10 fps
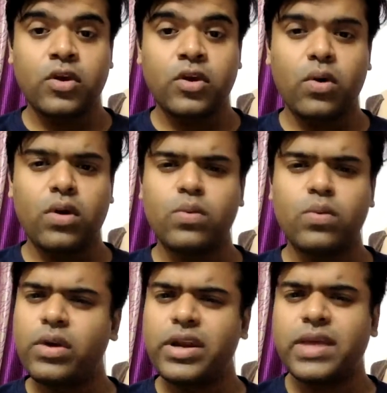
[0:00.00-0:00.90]
on
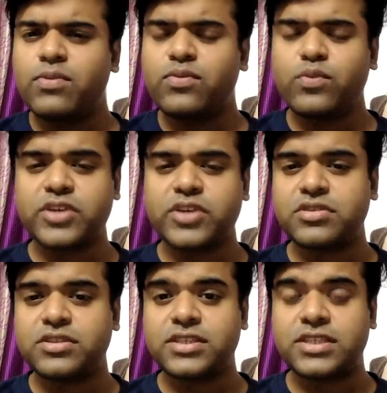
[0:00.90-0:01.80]
what type of
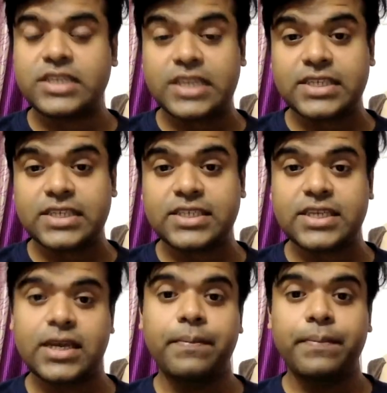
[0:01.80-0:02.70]
questions does
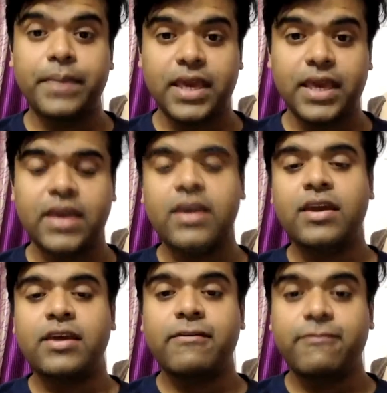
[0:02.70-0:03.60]
a BA
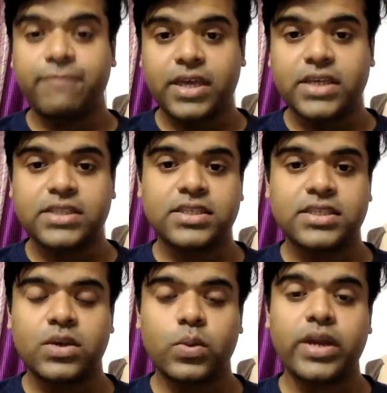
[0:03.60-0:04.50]
face
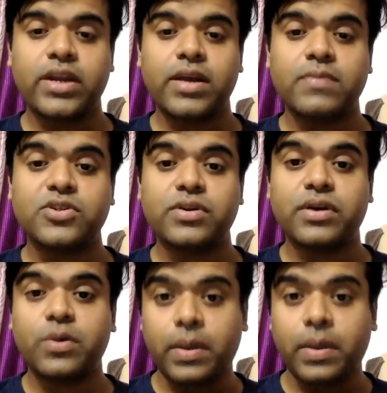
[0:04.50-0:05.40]
when it comes to
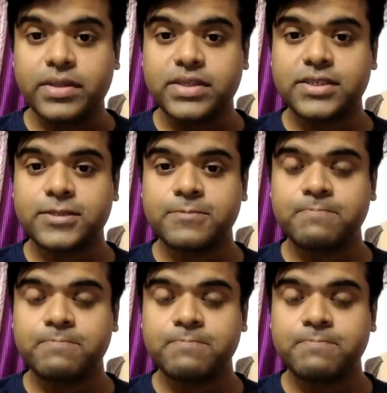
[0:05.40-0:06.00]
requirements.